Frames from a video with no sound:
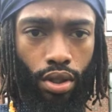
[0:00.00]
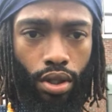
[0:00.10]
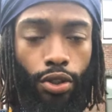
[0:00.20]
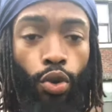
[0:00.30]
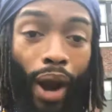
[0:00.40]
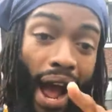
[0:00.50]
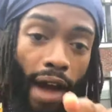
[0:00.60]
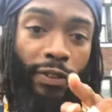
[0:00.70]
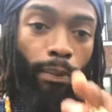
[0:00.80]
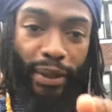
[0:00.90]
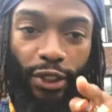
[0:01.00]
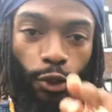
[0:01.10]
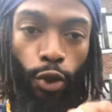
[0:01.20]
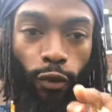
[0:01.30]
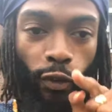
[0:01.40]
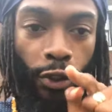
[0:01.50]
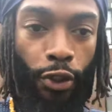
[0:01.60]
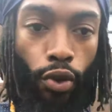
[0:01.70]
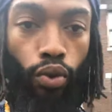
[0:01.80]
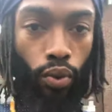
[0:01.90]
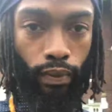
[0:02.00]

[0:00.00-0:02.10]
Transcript: You have to be you for you.